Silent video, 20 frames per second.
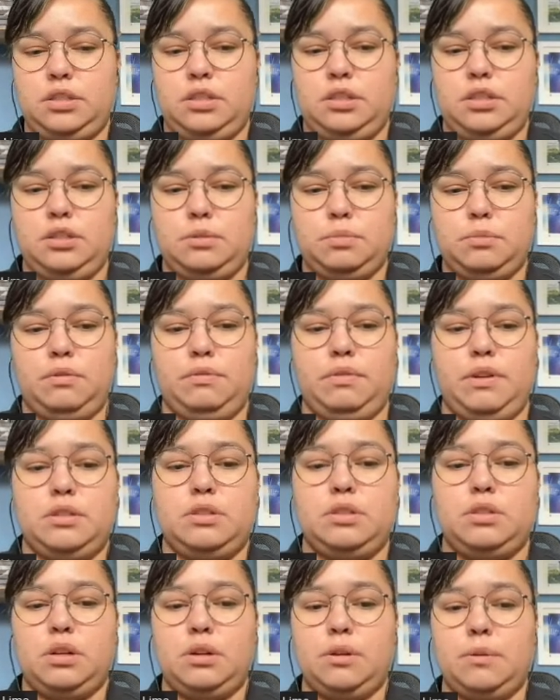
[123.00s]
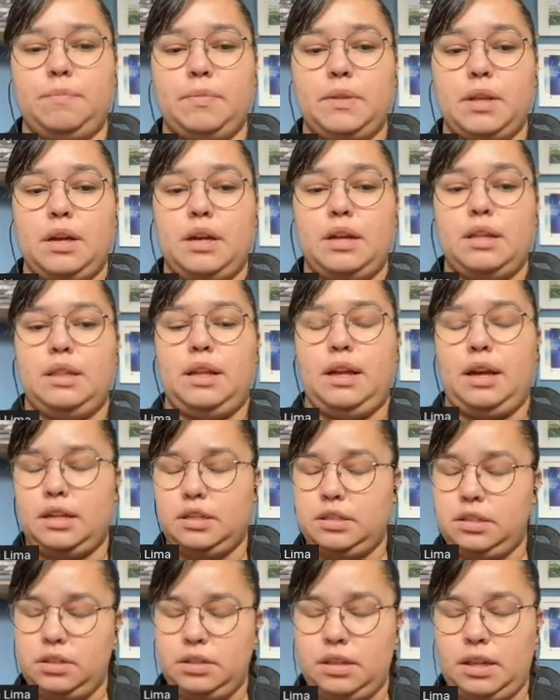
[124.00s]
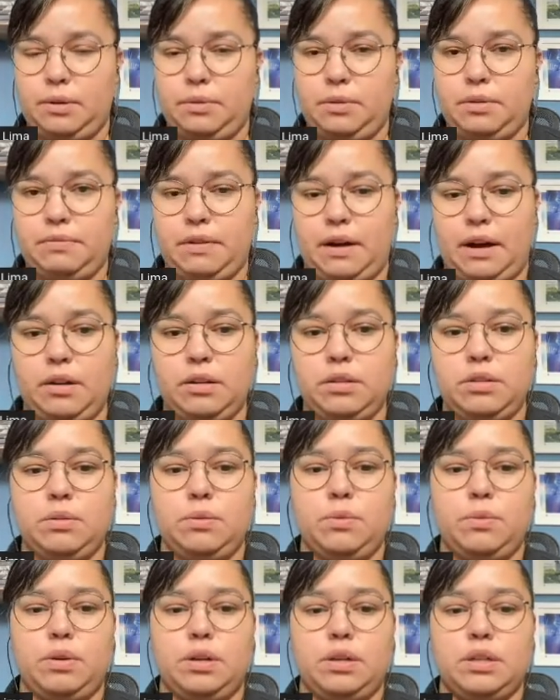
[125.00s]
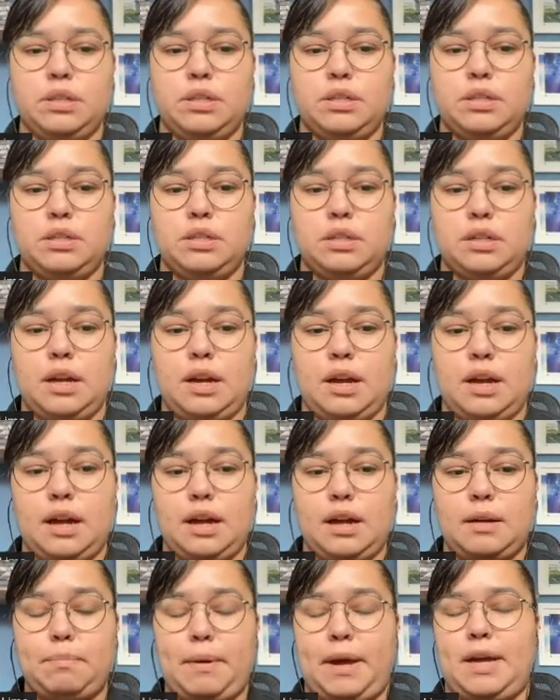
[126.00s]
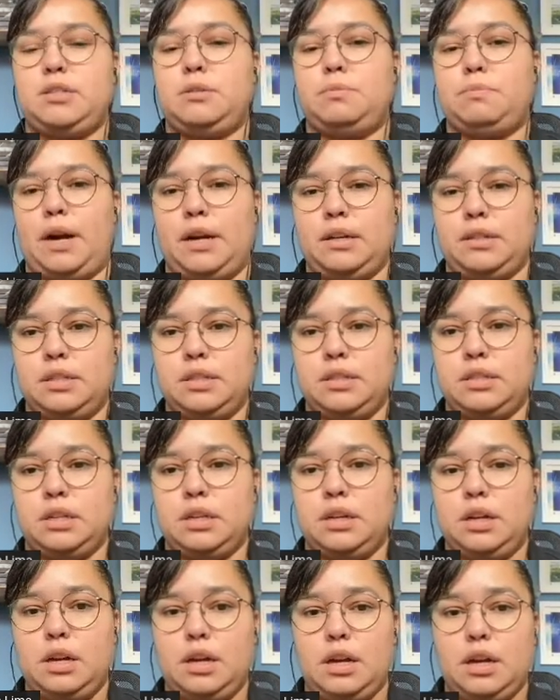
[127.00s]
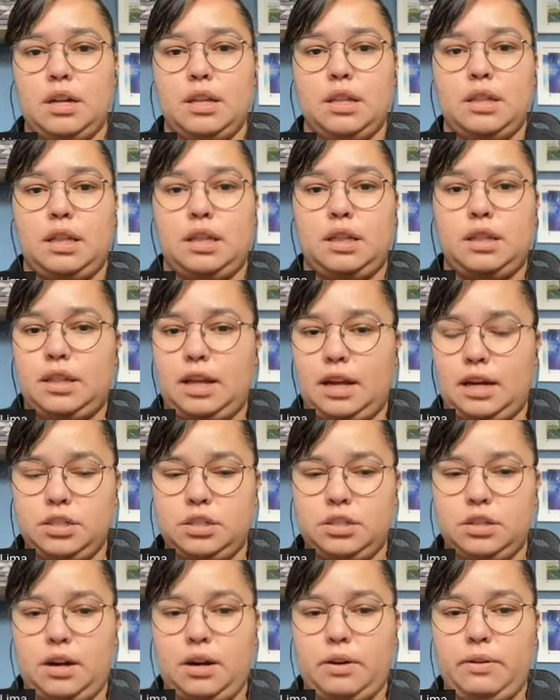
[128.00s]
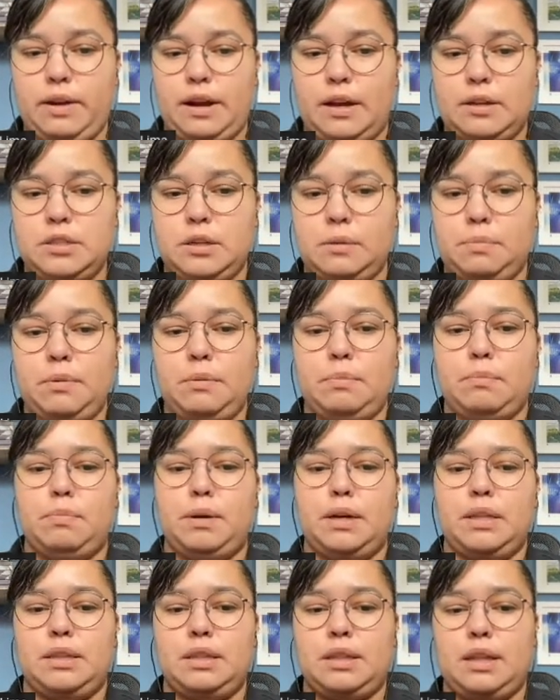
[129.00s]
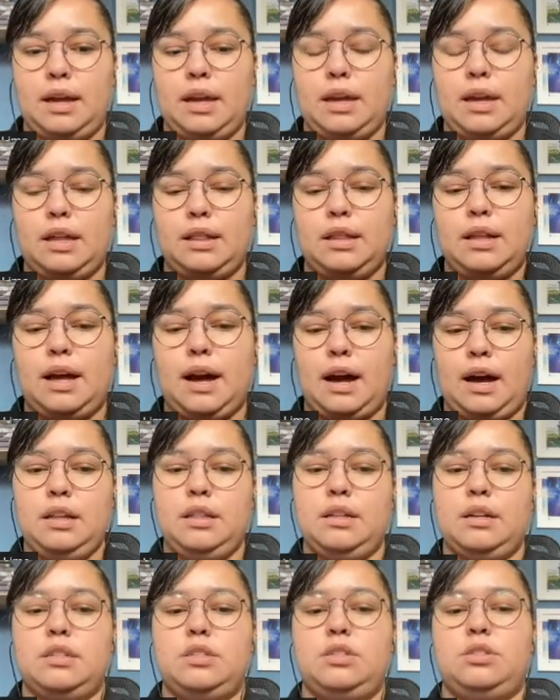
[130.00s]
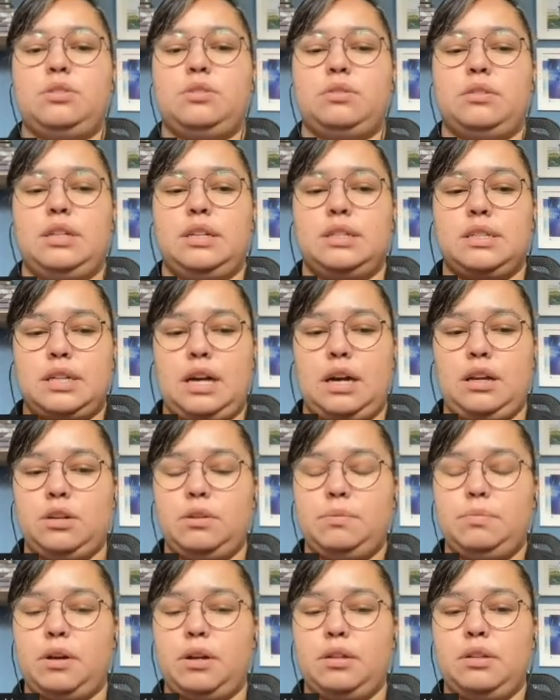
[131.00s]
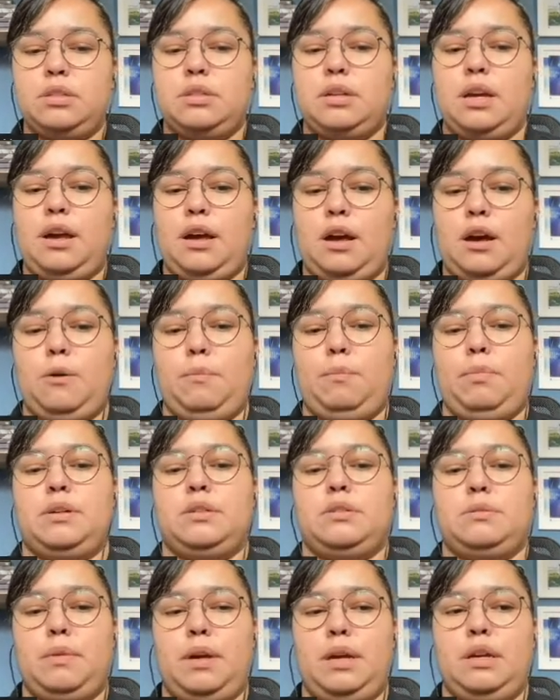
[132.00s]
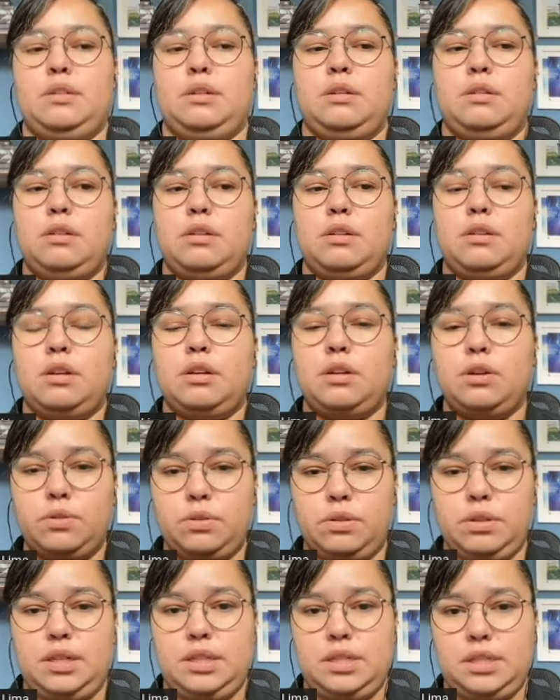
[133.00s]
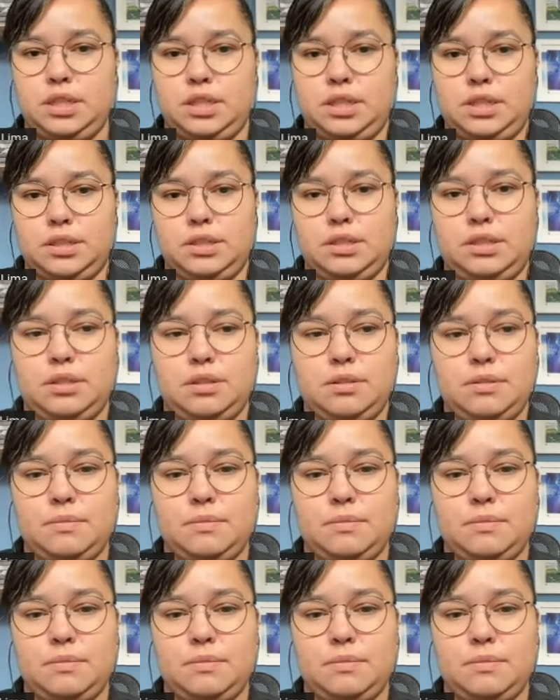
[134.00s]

is moving? So the answer that we found was best practice. That is not a recipe, but that can guide us to design our products and help us make good decisions.